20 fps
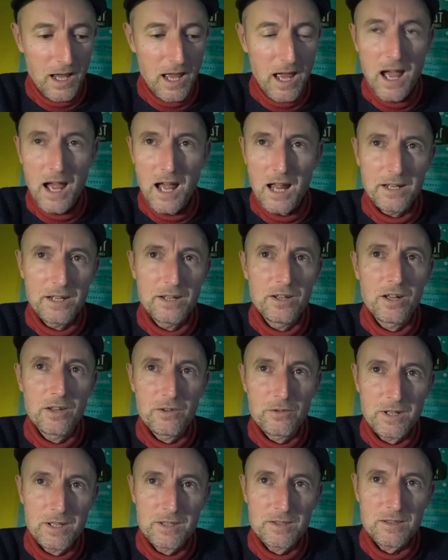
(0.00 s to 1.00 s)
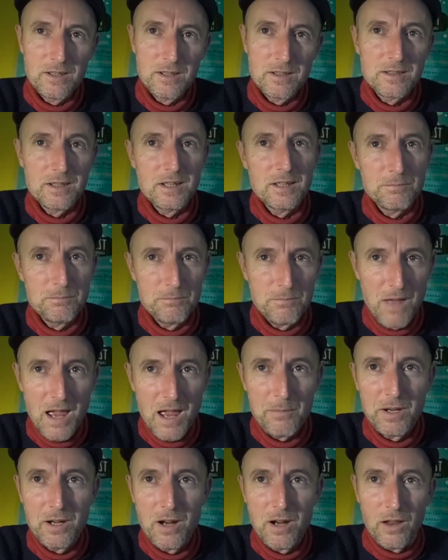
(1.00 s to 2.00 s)
and in other instances
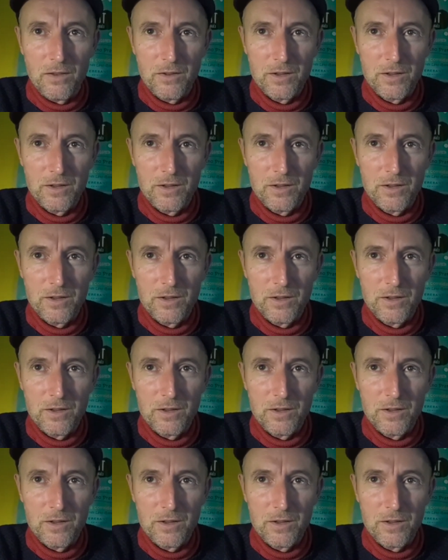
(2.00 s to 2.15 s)
maybe not.